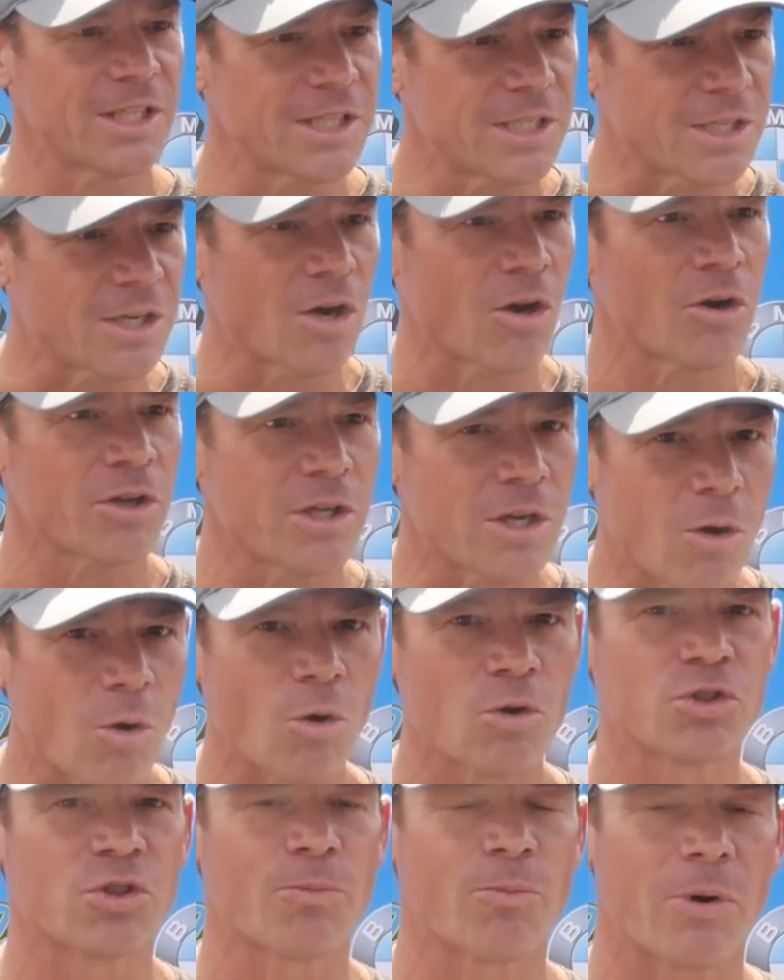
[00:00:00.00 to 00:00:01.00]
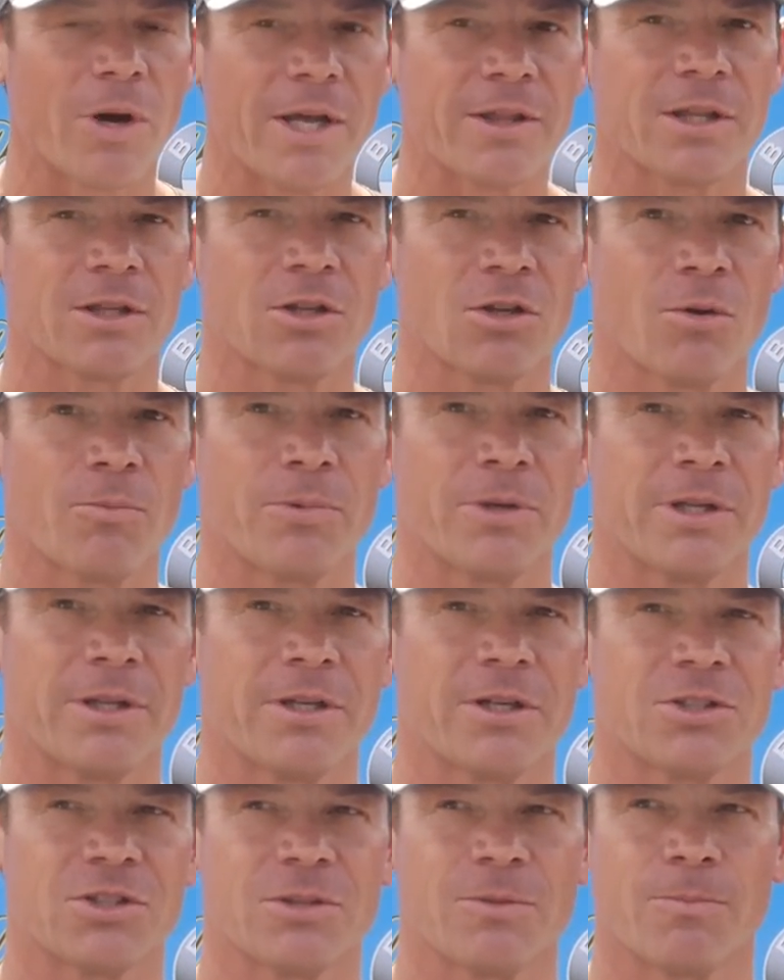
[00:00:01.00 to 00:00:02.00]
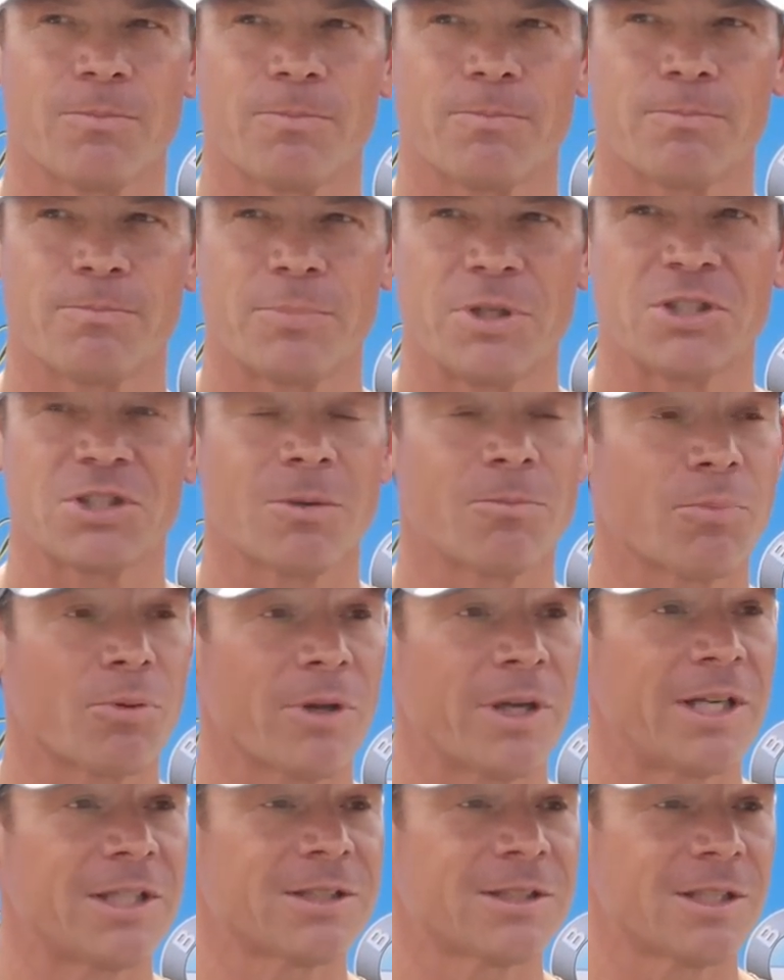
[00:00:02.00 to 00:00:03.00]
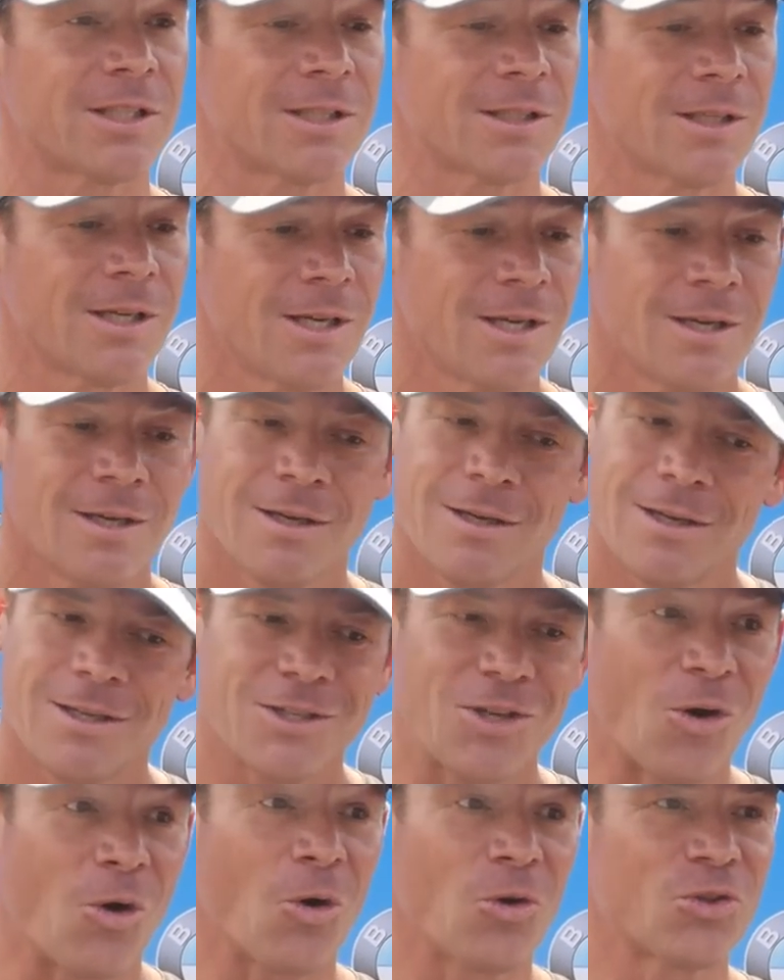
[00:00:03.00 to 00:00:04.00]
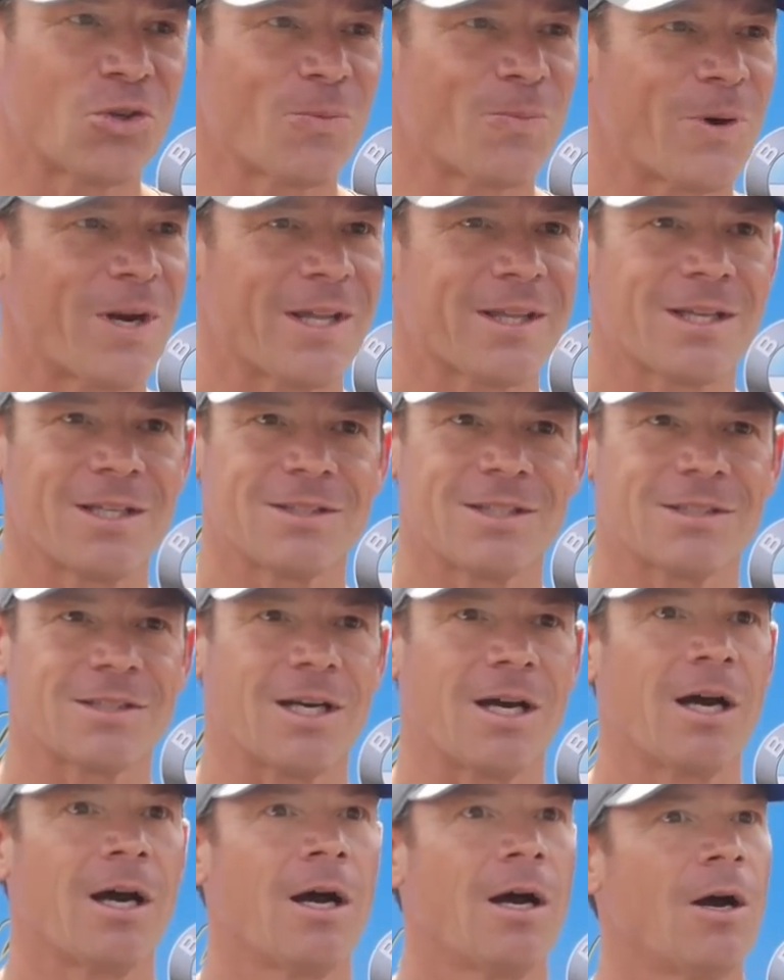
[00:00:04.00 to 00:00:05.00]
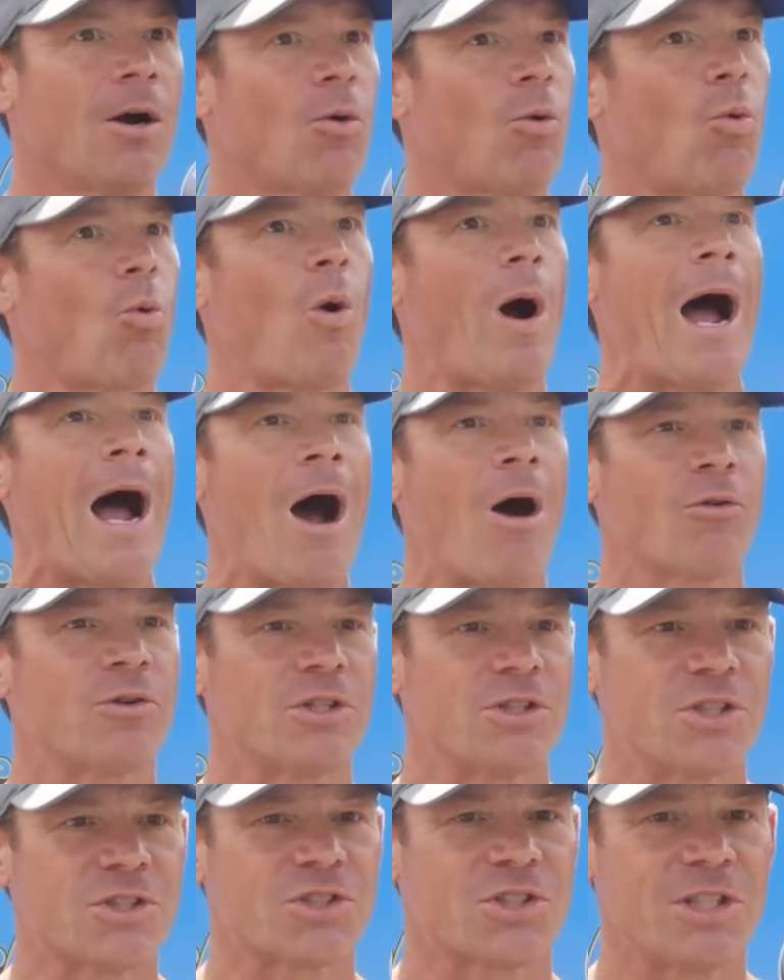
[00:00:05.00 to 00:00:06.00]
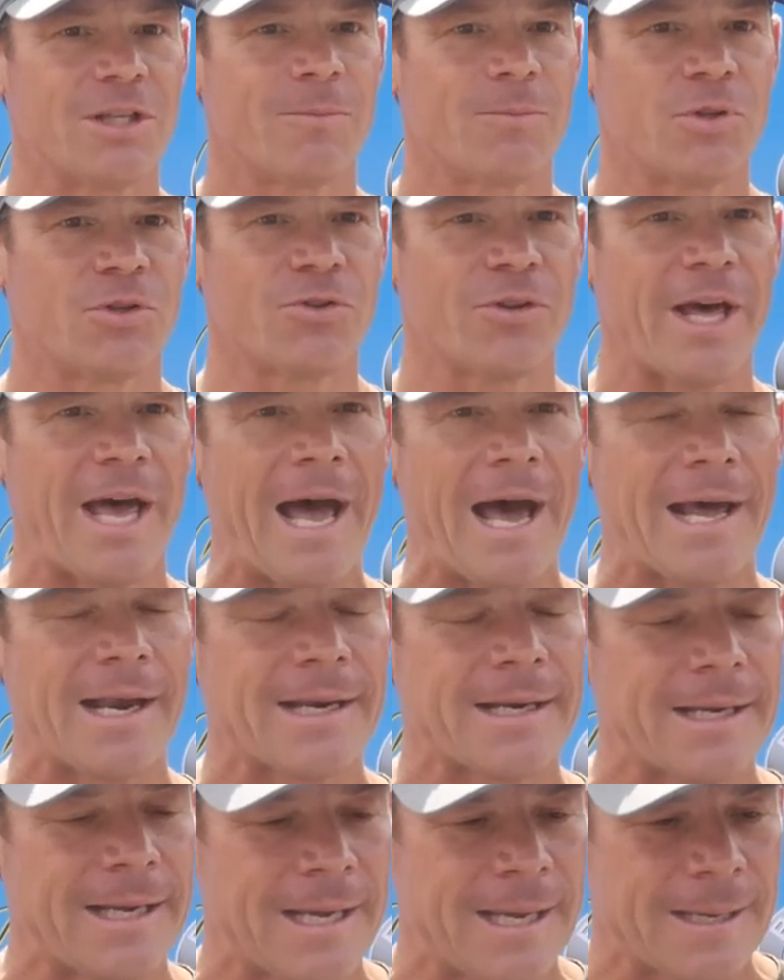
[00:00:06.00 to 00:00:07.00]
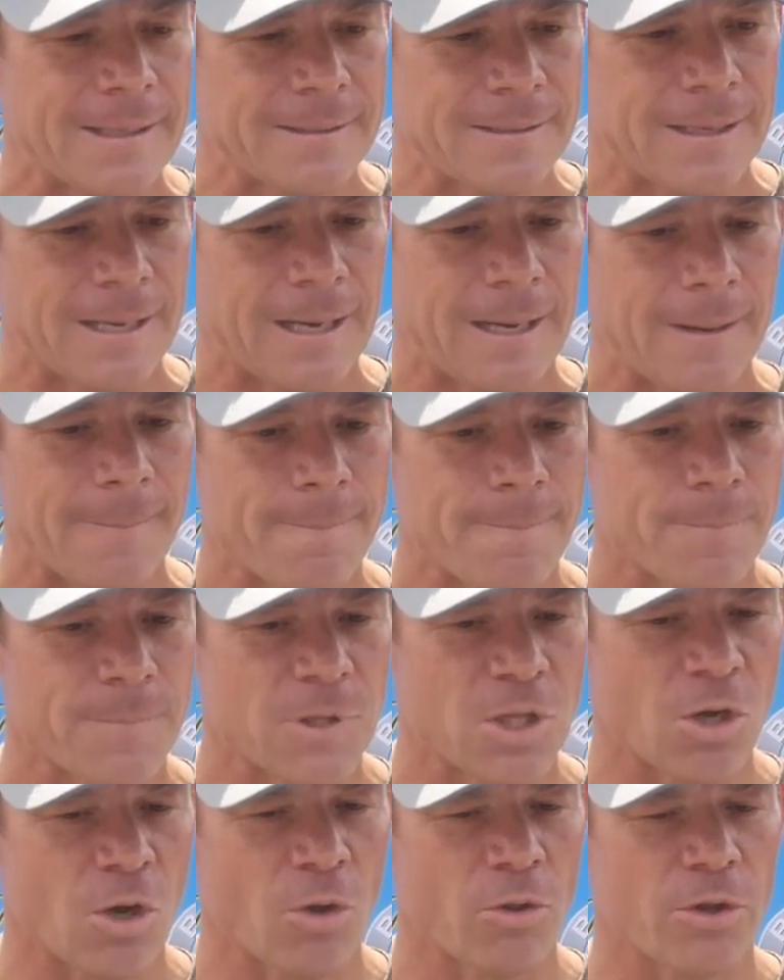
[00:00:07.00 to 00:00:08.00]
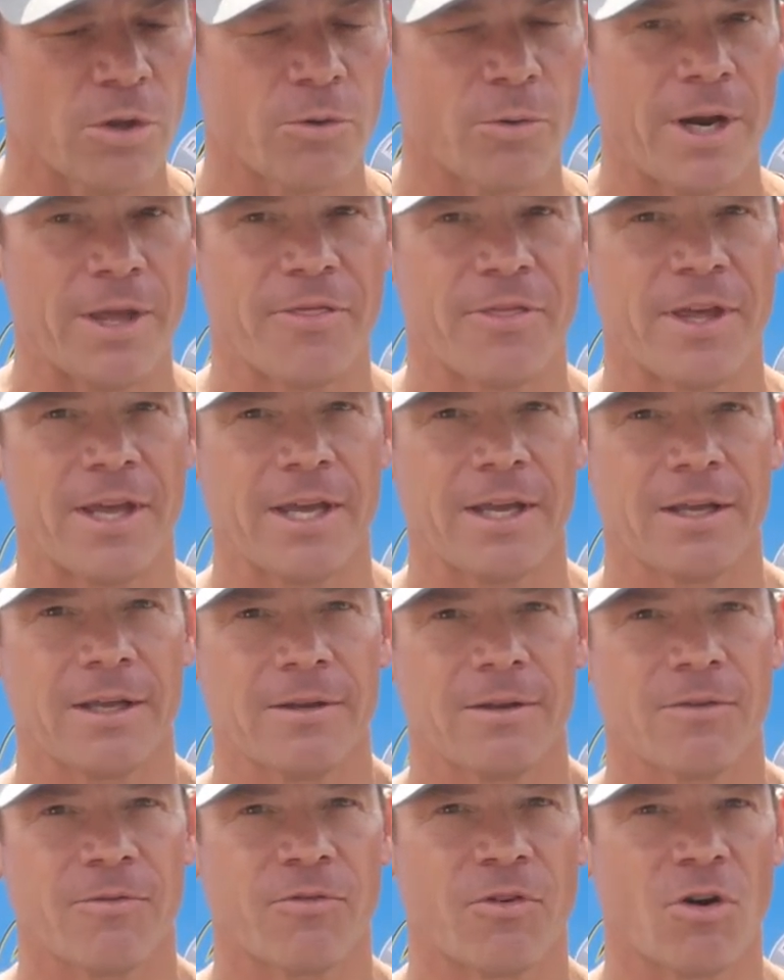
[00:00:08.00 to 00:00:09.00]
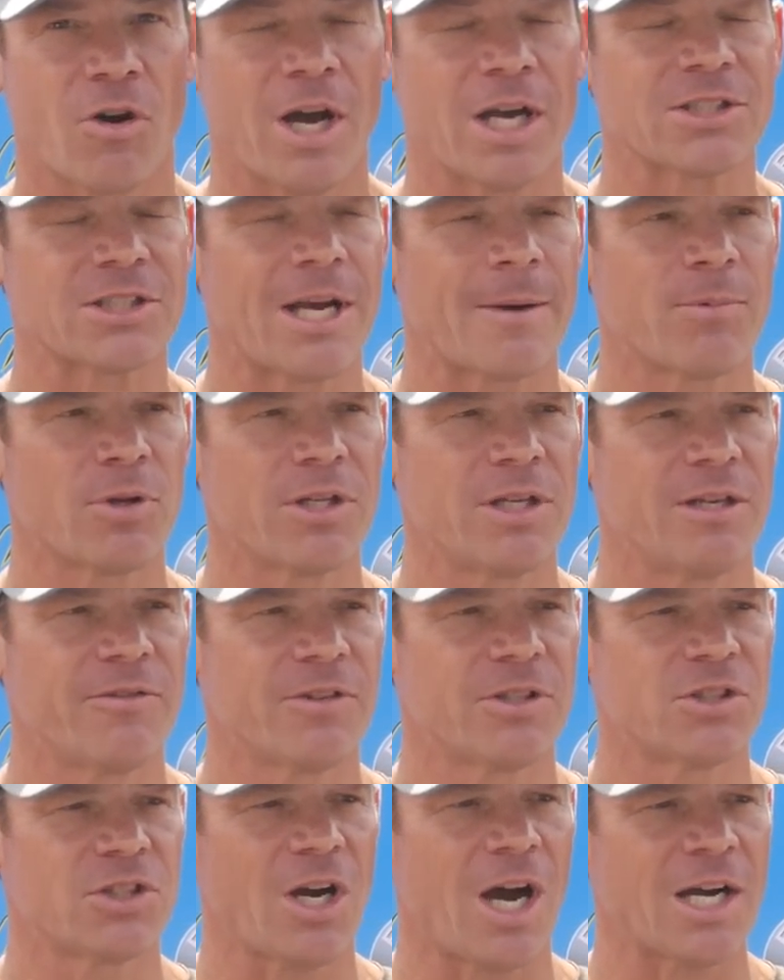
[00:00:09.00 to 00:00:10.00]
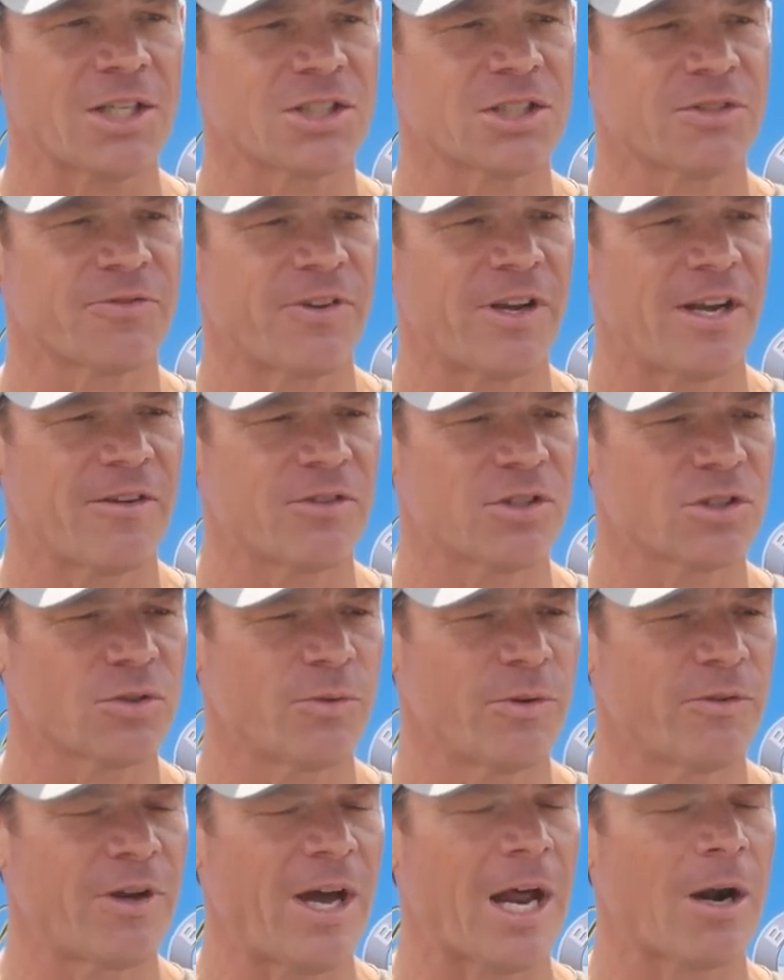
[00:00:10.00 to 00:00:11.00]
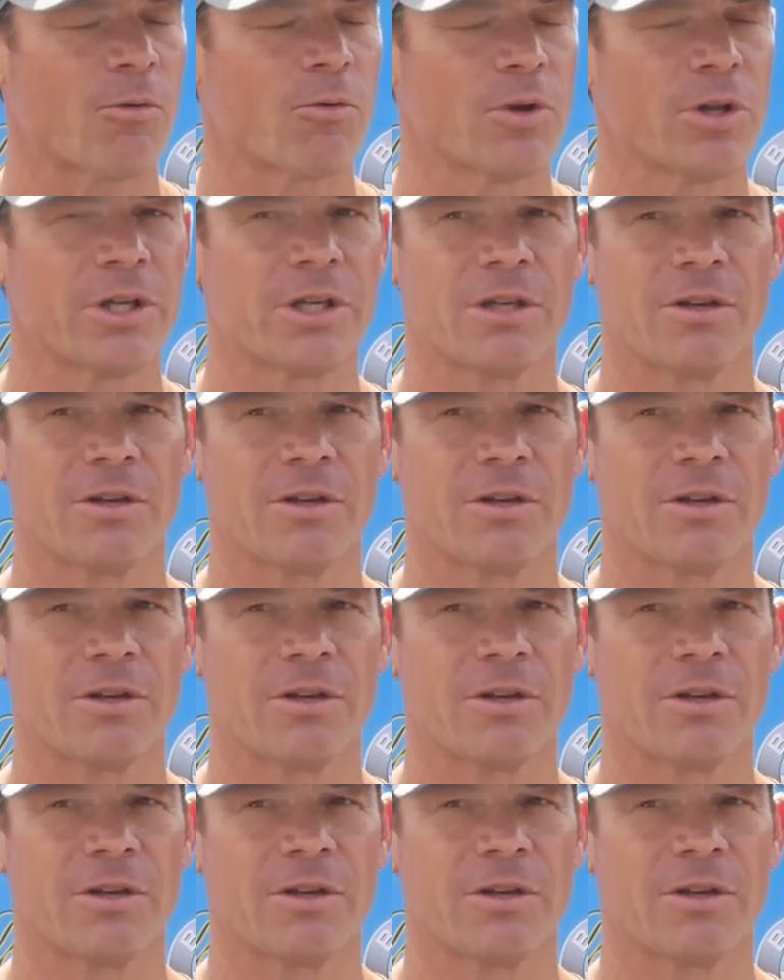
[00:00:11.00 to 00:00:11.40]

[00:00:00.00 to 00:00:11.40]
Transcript: that, you know, you hold your breath a little bit, and there's some plays that you hold your breath because it's a wow, did you see him do that? And you know, the great thing for us, I believe, in Josh's favor is we've got a really